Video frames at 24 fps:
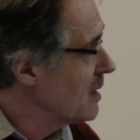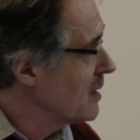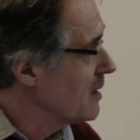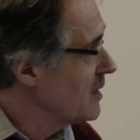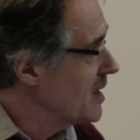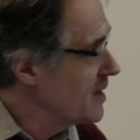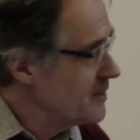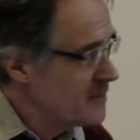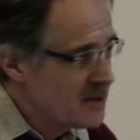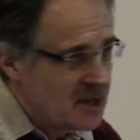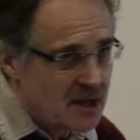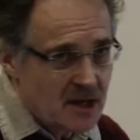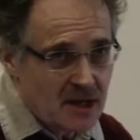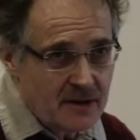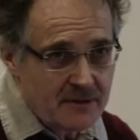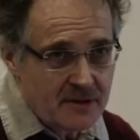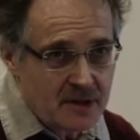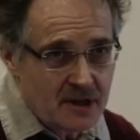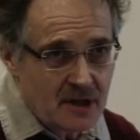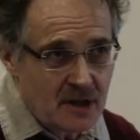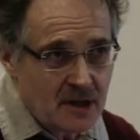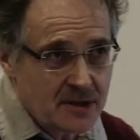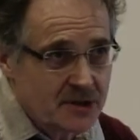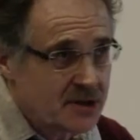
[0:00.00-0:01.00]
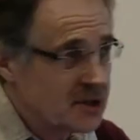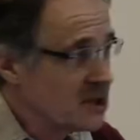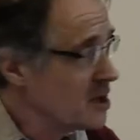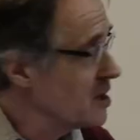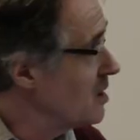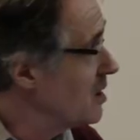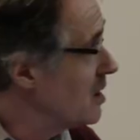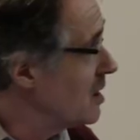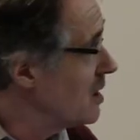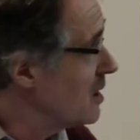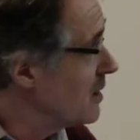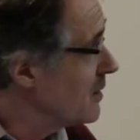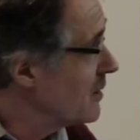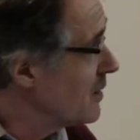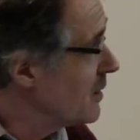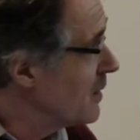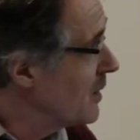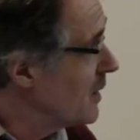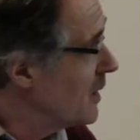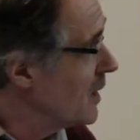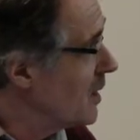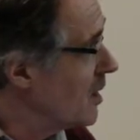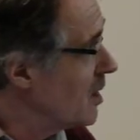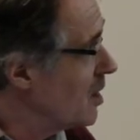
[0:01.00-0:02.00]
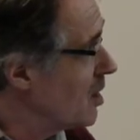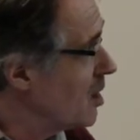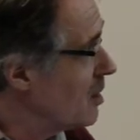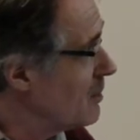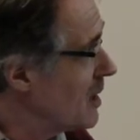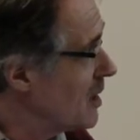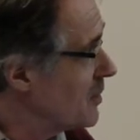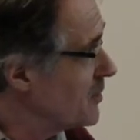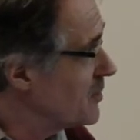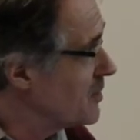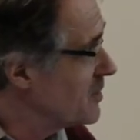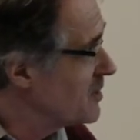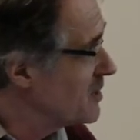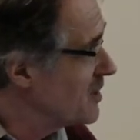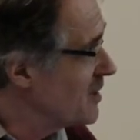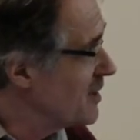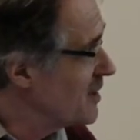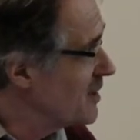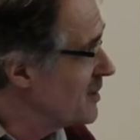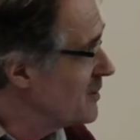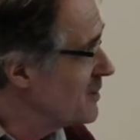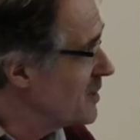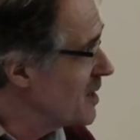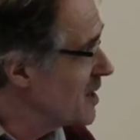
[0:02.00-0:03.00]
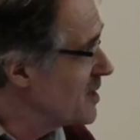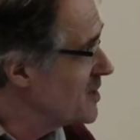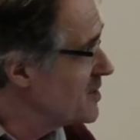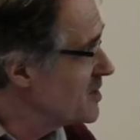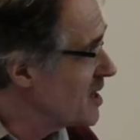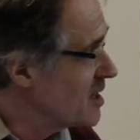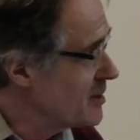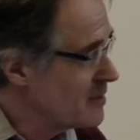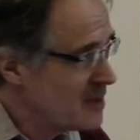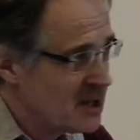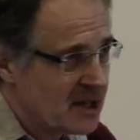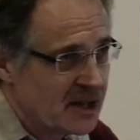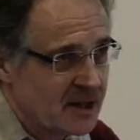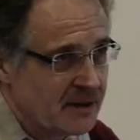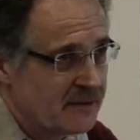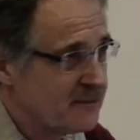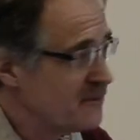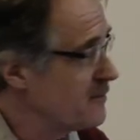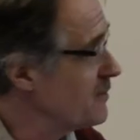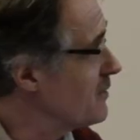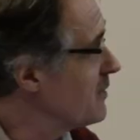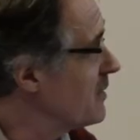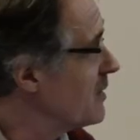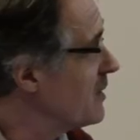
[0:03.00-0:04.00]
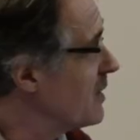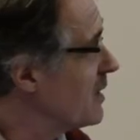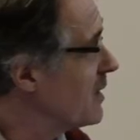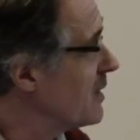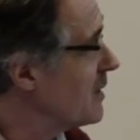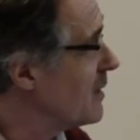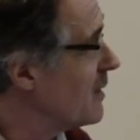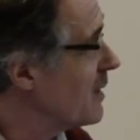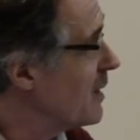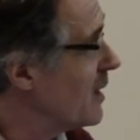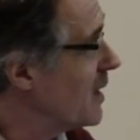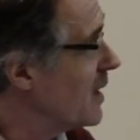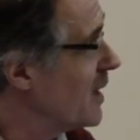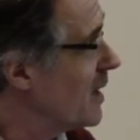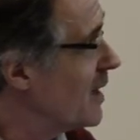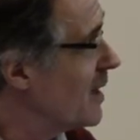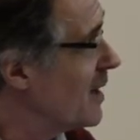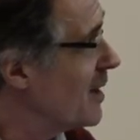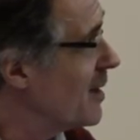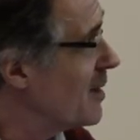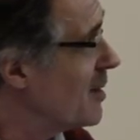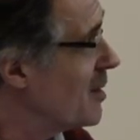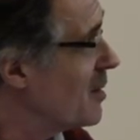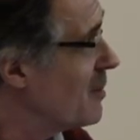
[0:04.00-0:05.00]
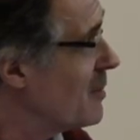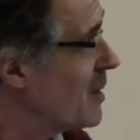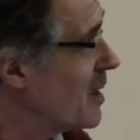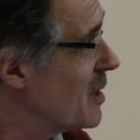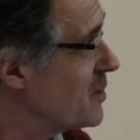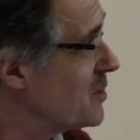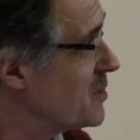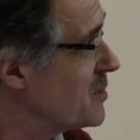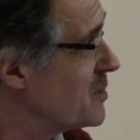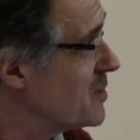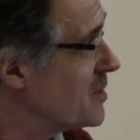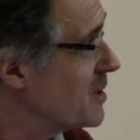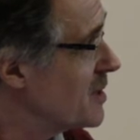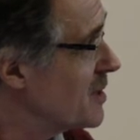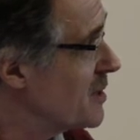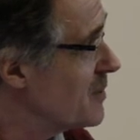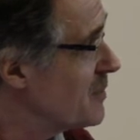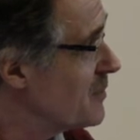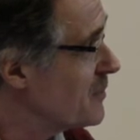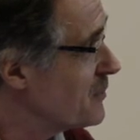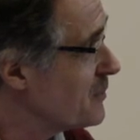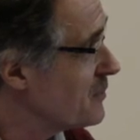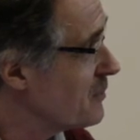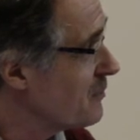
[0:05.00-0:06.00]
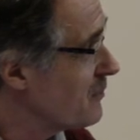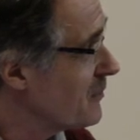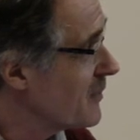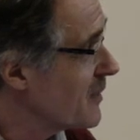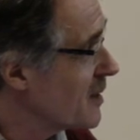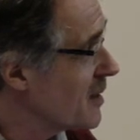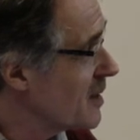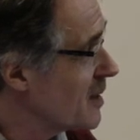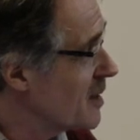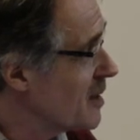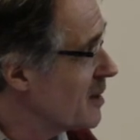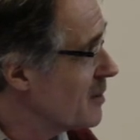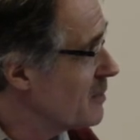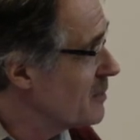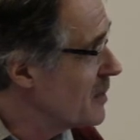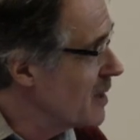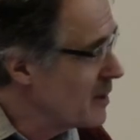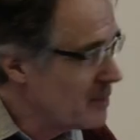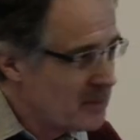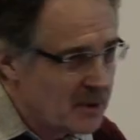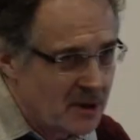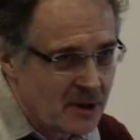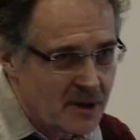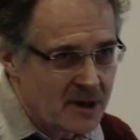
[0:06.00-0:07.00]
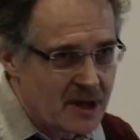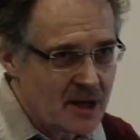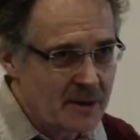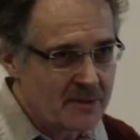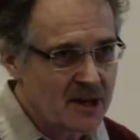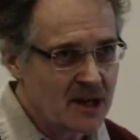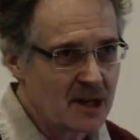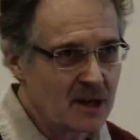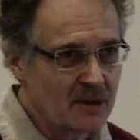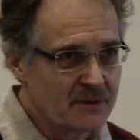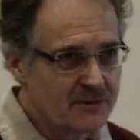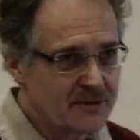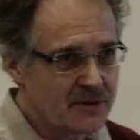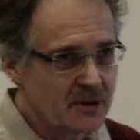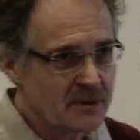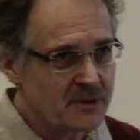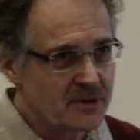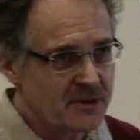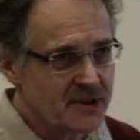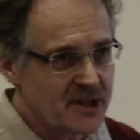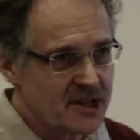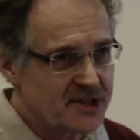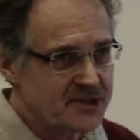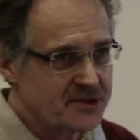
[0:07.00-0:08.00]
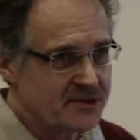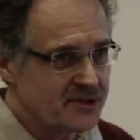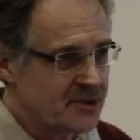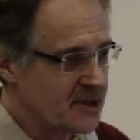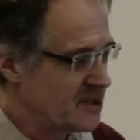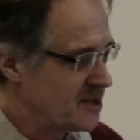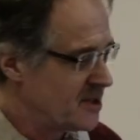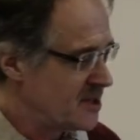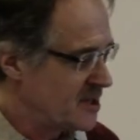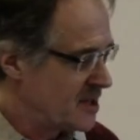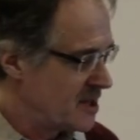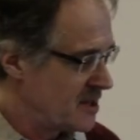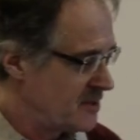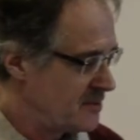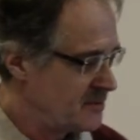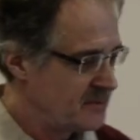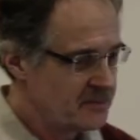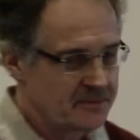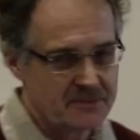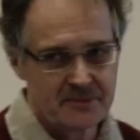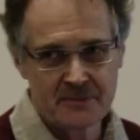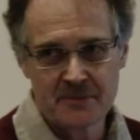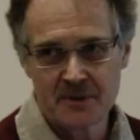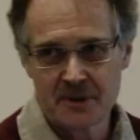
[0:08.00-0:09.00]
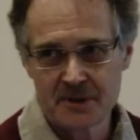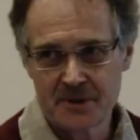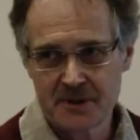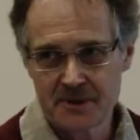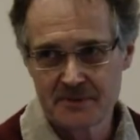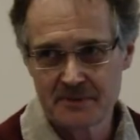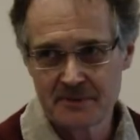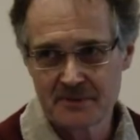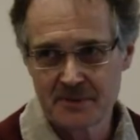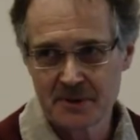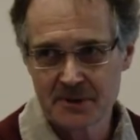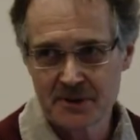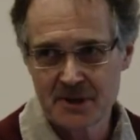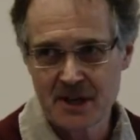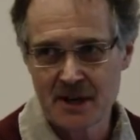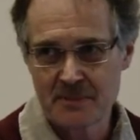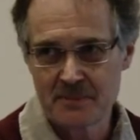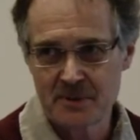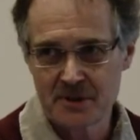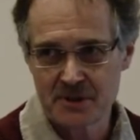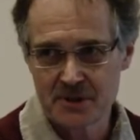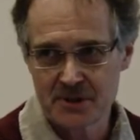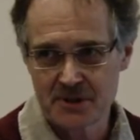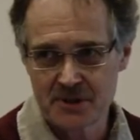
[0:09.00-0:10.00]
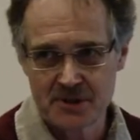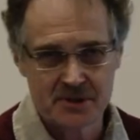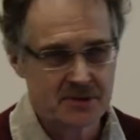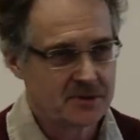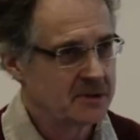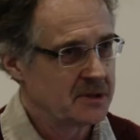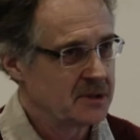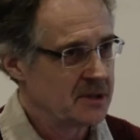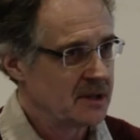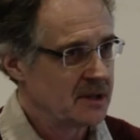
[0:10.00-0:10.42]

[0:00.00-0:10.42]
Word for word: Then we have an article about nighttime life, about people coming out from the restaurants and what happens